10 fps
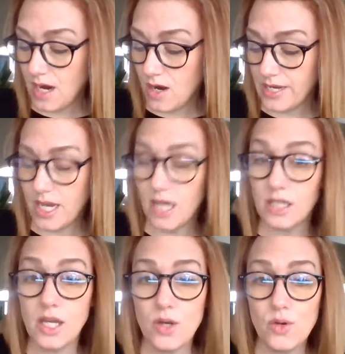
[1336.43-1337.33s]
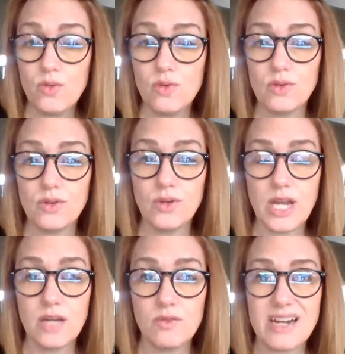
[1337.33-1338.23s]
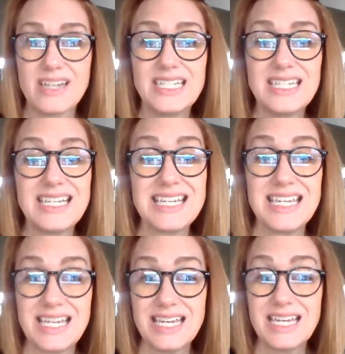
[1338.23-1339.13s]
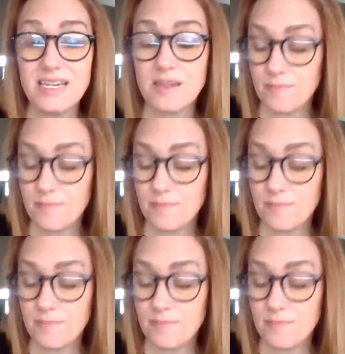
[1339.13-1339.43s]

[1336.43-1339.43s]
our yellow, and write a T,